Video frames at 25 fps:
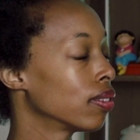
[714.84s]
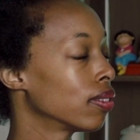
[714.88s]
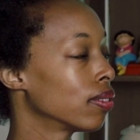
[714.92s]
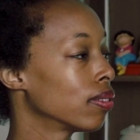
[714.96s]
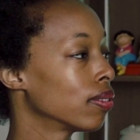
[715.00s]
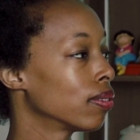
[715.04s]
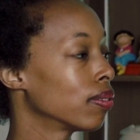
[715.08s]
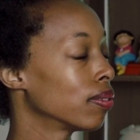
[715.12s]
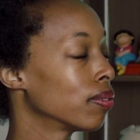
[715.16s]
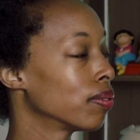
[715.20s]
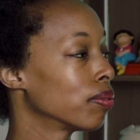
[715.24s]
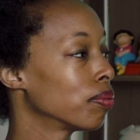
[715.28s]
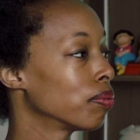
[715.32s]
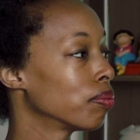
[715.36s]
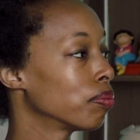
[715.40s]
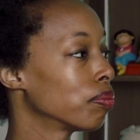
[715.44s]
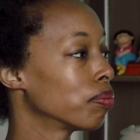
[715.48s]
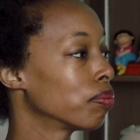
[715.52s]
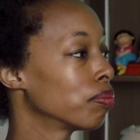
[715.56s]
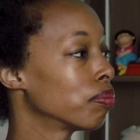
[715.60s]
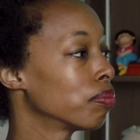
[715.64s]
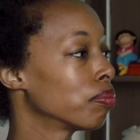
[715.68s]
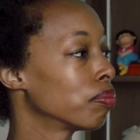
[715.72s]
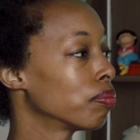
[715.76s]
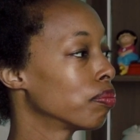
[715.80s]

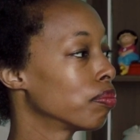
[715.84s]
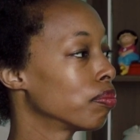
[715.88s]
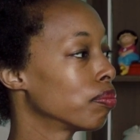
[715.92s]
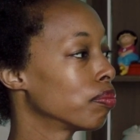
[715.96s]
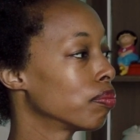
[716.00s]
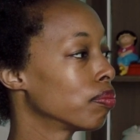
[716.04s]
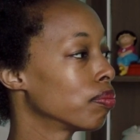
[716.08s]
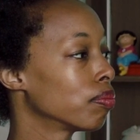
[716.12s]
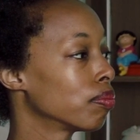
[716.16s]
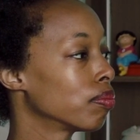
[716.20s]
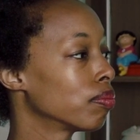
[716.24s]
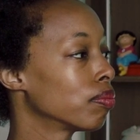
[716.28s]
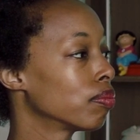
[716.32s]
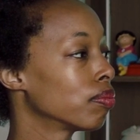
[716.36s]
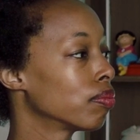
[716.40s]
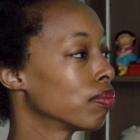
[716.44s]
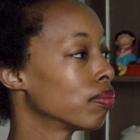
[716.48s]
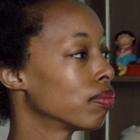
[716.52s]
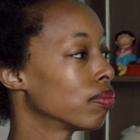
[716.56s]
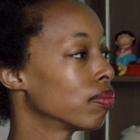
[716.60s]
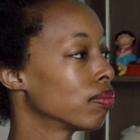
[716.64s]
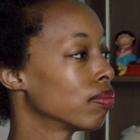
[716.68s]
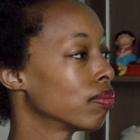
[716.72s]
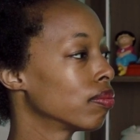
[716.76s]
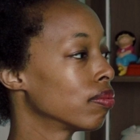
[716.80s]

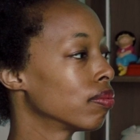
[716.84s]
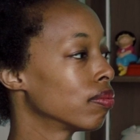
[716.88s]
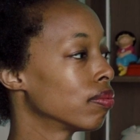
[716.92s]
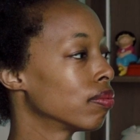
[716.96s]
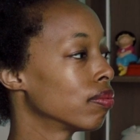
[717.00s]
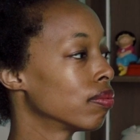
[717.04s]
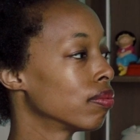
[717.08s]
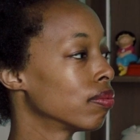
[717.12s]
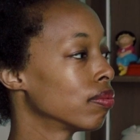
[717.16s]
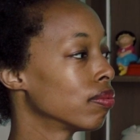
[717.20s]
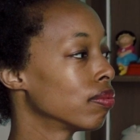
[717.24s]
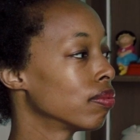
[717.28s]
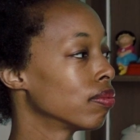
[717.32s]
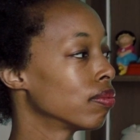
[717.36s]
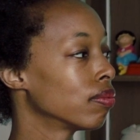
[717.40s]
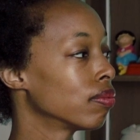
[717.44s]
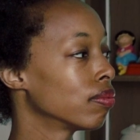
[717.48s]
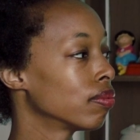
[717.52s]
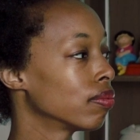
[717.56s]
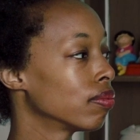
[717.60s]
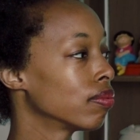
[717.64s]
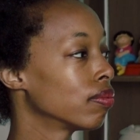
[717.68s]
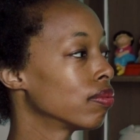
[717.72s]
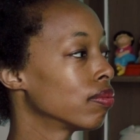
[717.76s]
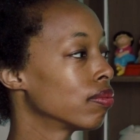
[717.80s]

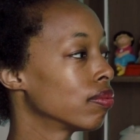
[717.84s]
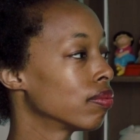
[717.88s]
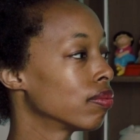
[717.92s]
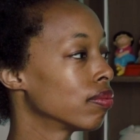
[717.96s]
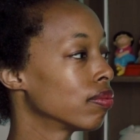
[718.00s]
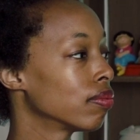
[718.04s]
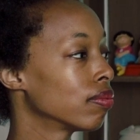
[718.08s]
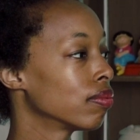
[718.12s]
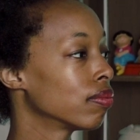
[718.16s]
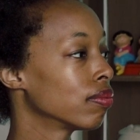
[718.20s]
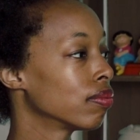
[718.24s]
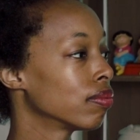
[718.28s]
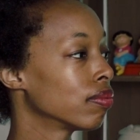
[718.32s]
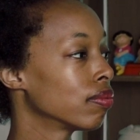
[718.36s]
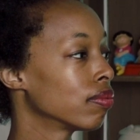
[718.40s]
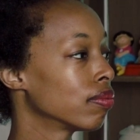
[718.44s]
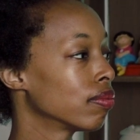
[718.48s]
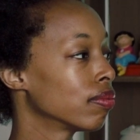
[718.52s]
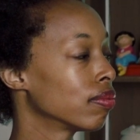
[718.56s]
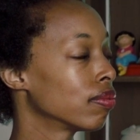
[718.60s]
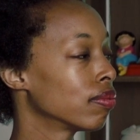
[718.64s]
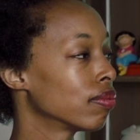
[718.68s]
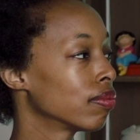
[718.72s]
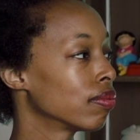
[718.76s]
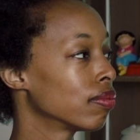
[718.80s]

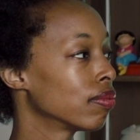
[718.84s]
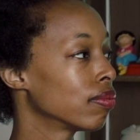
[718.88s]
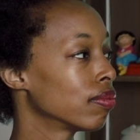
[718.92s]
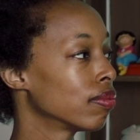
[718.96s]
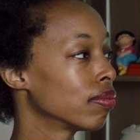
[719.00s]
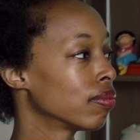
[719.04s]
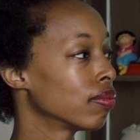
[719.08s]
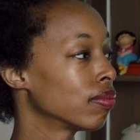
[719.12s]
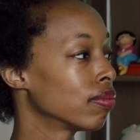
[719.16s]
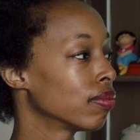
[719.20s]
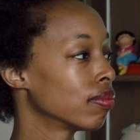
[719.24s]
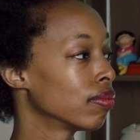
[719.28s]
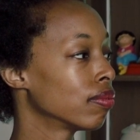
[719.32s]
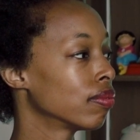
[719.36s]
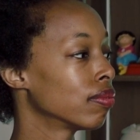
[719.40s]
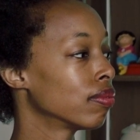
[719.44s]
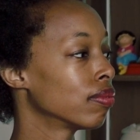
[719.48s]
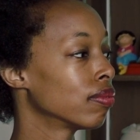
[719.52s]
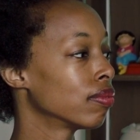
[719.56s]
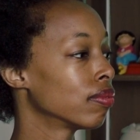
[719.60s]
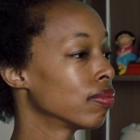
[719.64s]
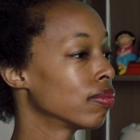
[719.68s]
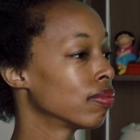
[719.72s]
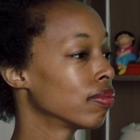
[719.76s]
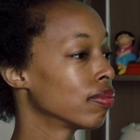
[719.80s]

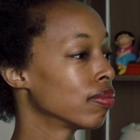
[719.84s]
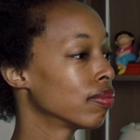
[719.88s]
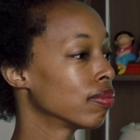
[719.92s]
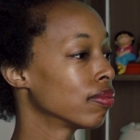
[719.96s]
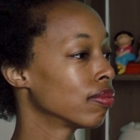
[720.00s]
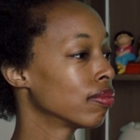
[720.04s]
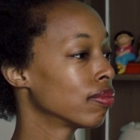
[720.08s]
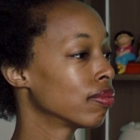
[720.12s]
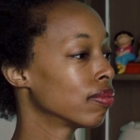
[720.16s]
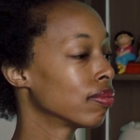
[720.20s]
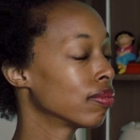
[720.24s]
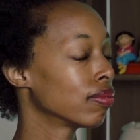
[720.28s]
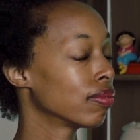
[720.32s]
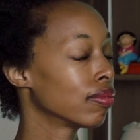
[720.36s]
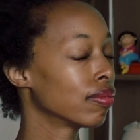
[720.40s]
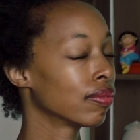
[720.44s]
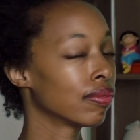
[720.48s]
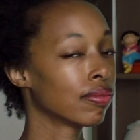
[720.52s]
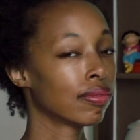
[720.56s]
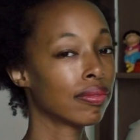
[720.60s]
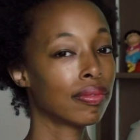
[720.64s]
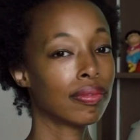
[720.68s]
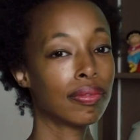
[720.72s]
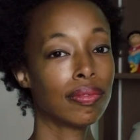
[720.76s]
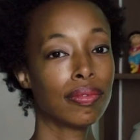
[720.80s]

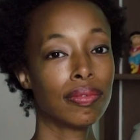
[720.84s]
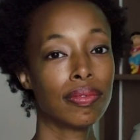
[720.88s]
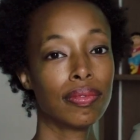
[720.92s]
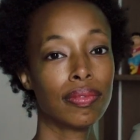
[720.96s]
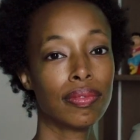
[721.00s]
The person shown says nothing.